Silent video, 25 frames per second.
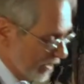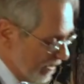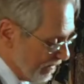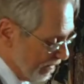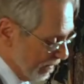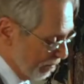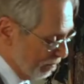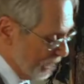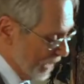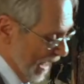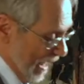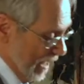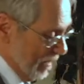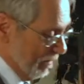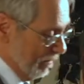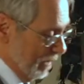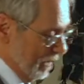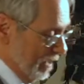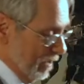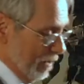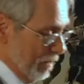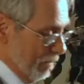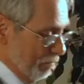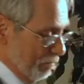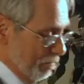good is
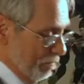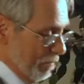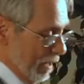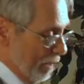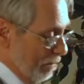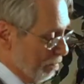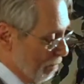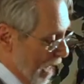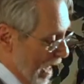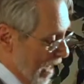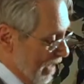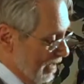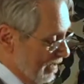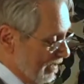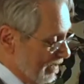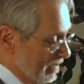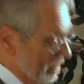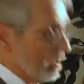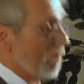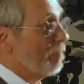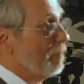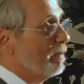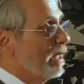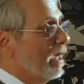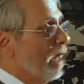obtained by
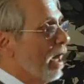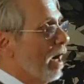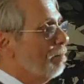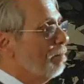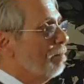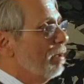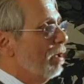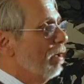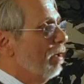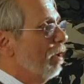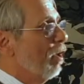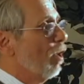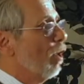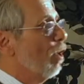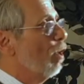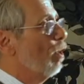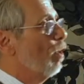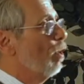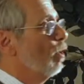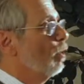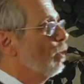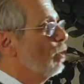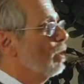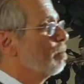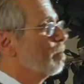summing up
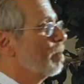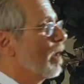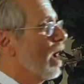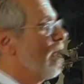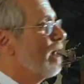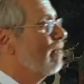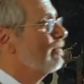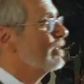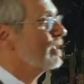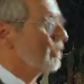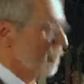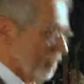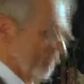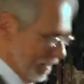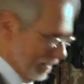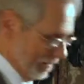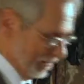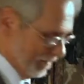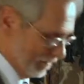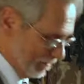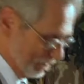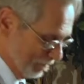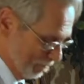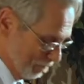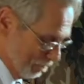all the private
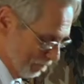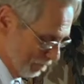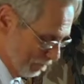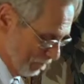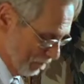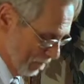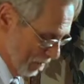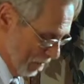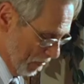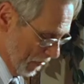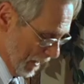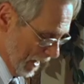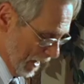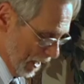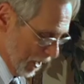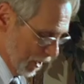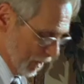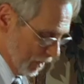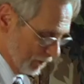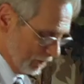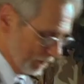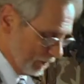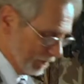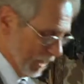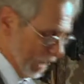goods
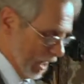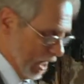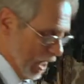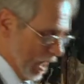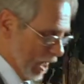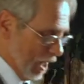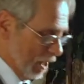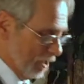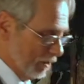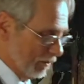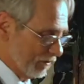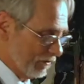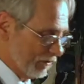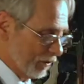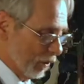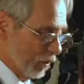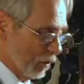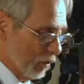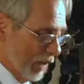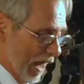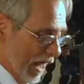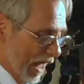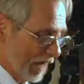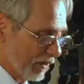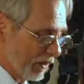uh,
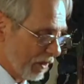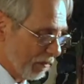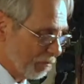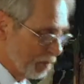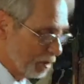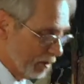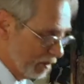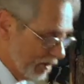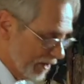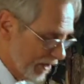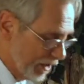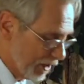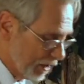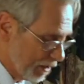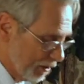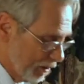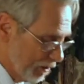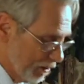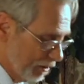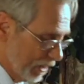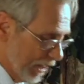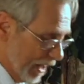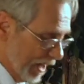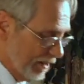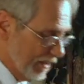so that the
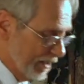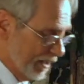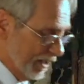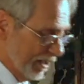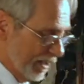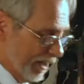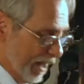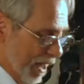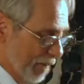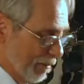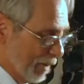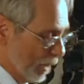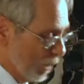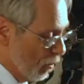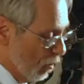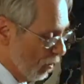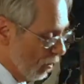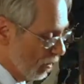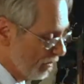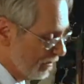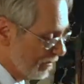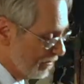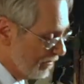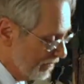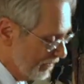political and economic
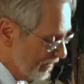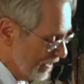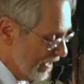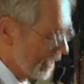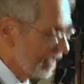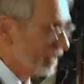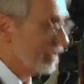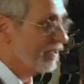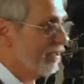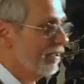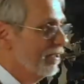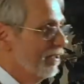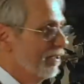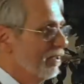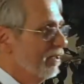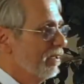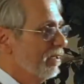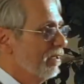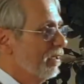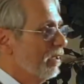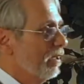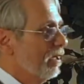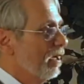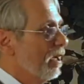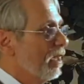order seek
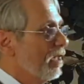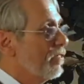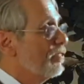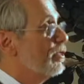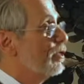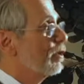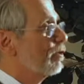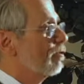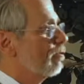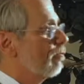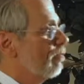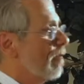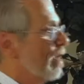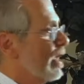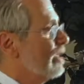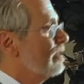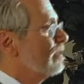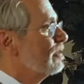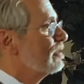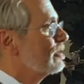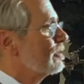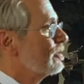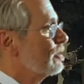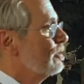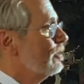the
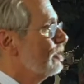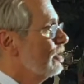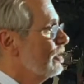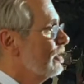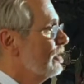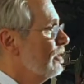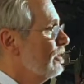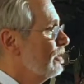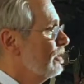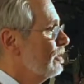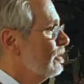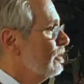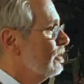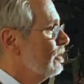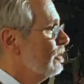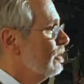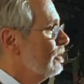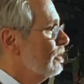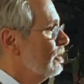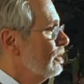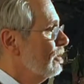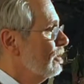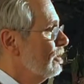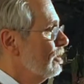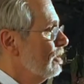greatest good
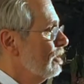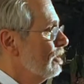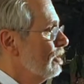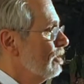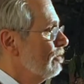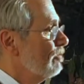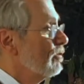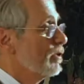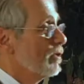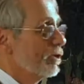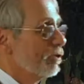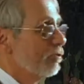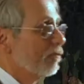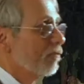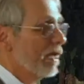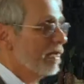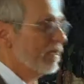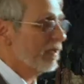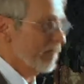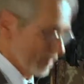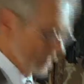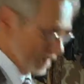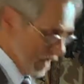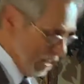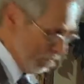for the
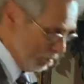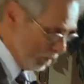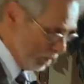greatest